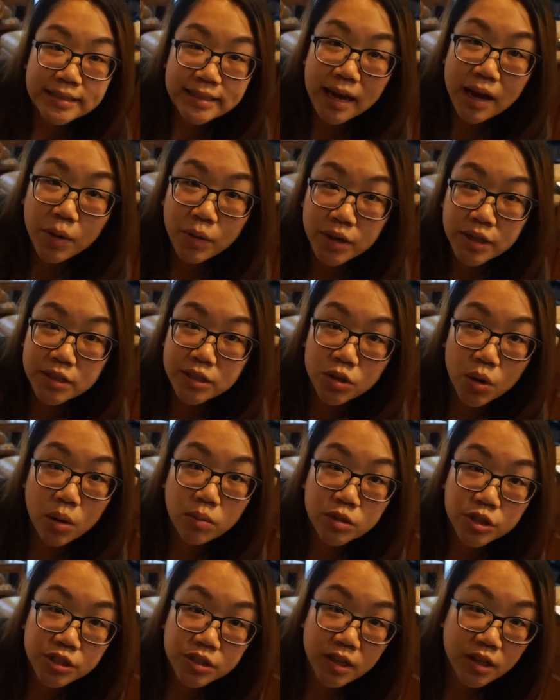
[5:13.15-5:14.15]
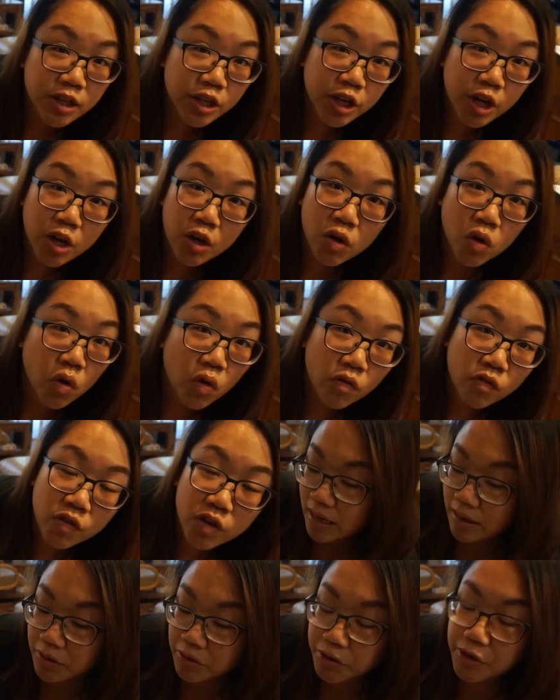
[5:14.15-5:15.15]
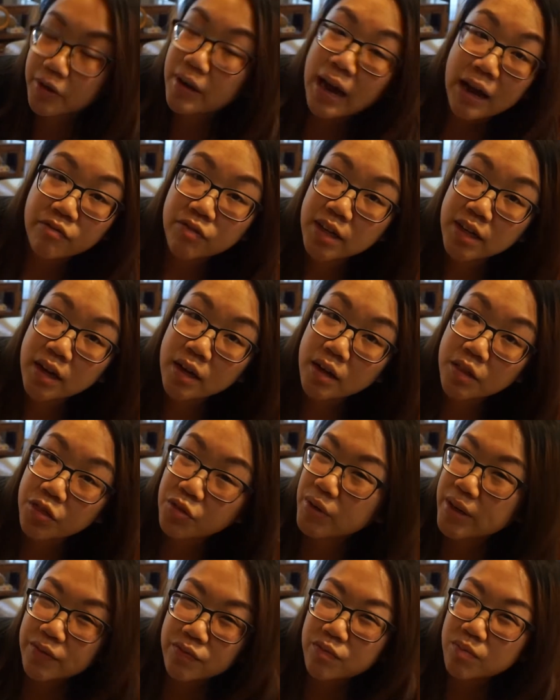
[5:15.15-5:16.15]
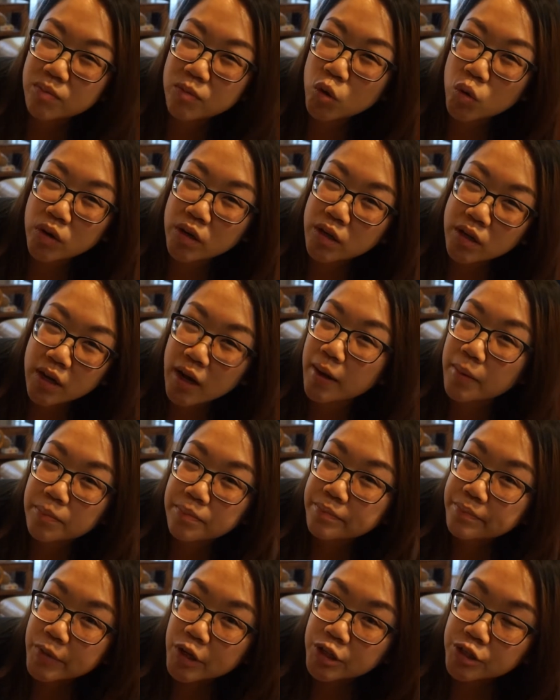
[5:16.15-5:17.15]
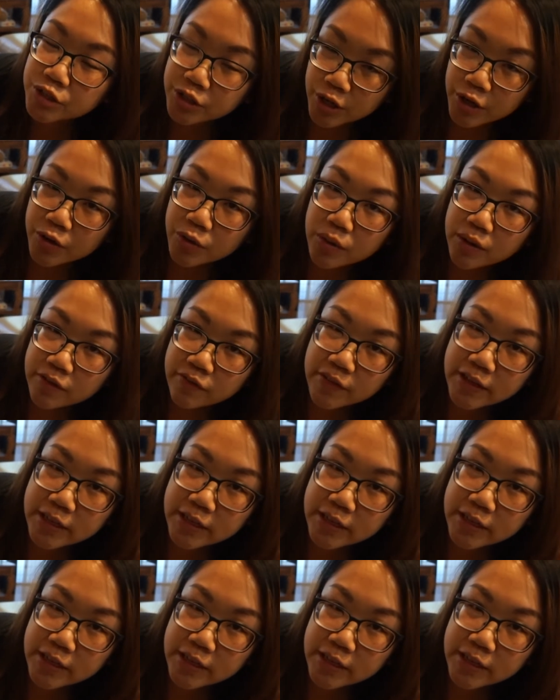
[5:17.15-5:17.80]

sour, so I'm just gonna go, I don't know, half a cup, 3/4 cup or so of